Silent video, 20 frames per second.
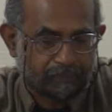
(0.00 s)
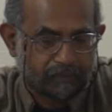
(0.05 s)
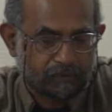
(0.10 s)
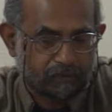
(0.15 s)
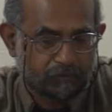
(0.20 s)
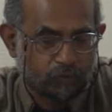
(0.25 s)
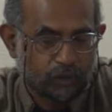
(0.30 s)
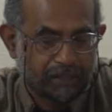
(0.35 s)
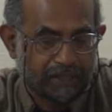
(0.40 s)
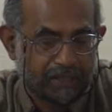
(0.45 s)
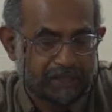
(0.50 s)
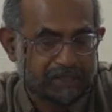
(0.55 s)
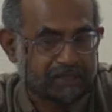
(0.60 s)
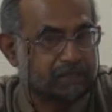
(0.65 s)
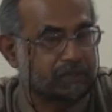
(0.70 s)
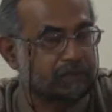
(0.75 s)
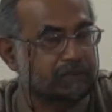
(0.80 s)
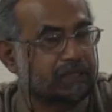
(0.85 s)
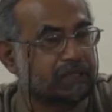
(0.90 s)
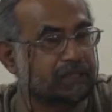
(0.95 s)
fooling us
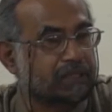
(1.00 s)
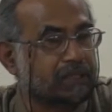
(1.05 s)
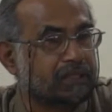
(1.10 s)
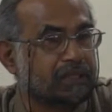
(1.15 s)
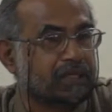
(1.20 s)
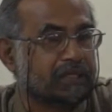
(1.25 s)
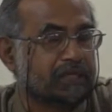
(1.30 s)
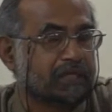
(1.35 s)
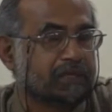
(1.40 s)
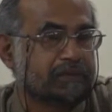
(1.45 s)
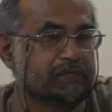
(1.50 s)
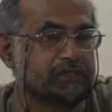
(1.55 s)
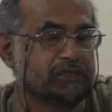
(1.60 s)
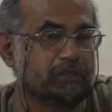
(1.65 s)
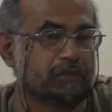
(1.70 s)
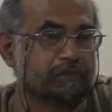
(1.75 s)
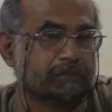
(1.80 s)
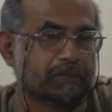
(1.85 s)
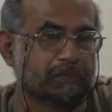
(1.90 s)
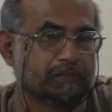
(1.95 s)
into thinking that, yeah, we're
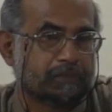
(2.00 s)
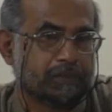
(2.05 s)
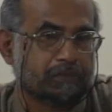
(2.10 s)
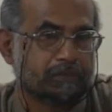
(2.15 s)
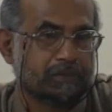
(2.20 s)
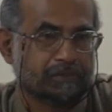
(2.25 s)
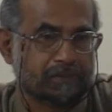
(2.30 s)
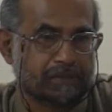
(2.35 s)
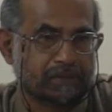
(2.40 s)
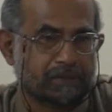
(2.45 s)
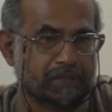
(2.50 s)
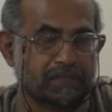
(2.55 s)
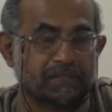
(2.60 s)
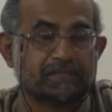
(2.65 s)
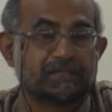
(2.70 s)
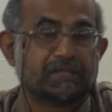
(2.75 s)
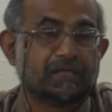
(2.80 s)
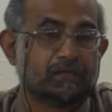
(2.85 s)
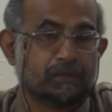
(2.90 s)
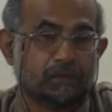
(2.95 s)
solving the problems. And
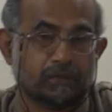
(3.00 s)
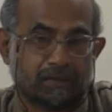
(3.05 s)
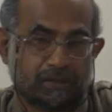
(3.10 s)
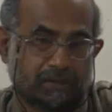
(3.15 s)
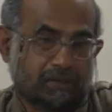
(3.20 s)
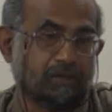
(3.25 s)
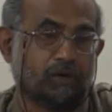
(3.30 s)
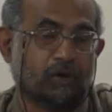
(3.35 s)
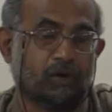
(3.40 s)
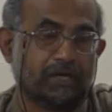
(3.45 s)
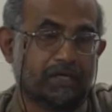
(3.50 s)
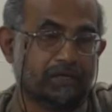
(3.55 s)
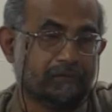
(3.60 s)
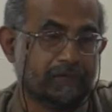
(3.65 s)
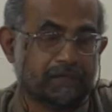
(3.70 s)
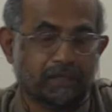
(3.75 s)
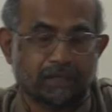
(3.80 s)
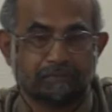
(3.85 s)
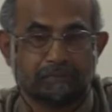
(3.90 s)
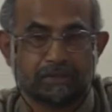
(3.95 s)
this includes odd,
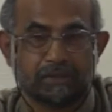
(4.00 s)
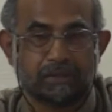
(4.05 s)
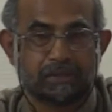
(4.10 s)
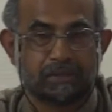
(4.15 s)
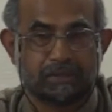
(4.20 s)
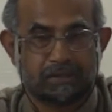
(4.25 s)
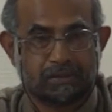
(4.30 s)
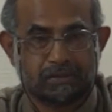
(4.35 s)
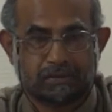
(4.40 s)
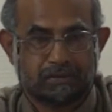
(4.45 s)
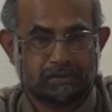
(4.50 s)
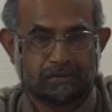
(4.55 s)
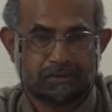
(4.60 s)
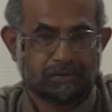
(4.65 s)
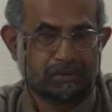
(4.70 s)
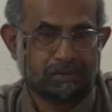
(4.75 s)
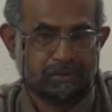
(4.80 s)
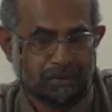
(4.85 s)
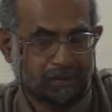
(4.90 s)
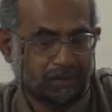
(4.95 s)
even numbers.
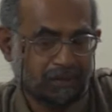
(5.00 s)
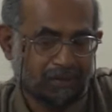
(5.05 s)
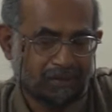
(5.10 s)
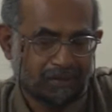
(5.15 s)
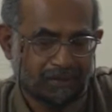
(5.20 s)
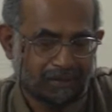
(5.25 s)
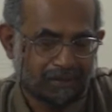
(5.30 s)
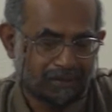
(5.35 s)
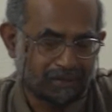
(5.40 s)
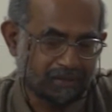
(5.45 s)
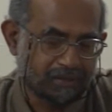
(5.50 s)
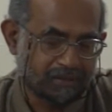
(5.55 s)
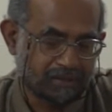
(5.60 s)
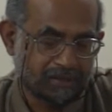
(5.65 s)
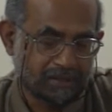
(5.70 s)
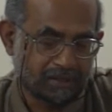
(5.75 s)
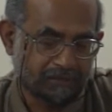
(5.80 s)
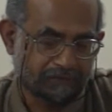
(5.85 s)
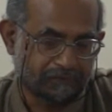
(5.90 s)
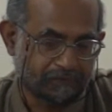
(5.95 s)

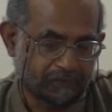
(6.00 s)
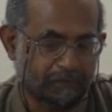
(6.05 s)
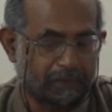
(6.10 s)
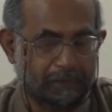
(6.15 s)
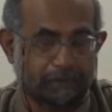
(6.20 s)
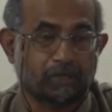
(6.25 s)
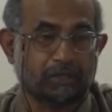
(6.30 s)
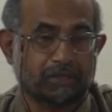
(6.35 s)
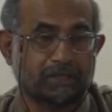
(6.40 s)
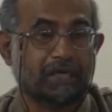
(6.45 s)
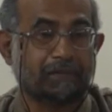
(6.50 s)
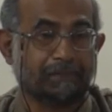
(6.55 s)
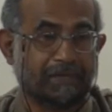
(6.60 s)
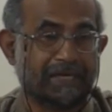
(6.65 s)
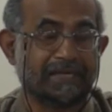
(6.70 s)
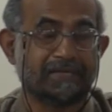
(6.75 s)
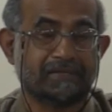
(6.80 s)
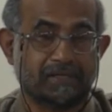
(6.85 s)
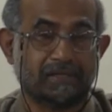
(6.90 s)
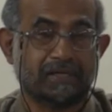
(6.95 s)
stuff. And not that I'm
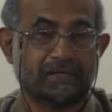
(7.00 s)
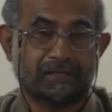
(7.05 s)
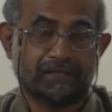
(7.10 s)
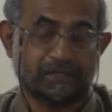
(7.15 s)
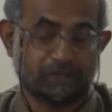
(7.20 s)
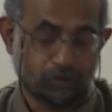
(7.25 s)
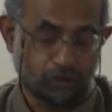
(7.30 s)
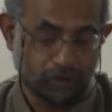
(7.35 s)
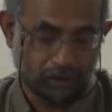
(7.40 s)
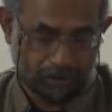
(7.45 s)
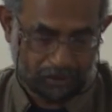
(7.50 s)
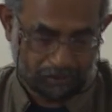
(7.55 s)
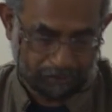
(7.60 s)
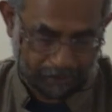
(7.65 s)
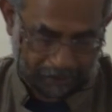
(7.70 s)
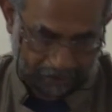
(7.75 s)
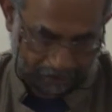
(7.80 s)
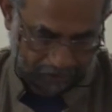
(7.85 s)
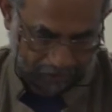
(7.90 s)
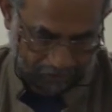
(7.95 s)
against it, I think it's good,
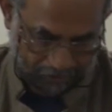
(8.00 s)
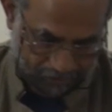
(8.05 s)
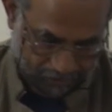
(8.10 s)
but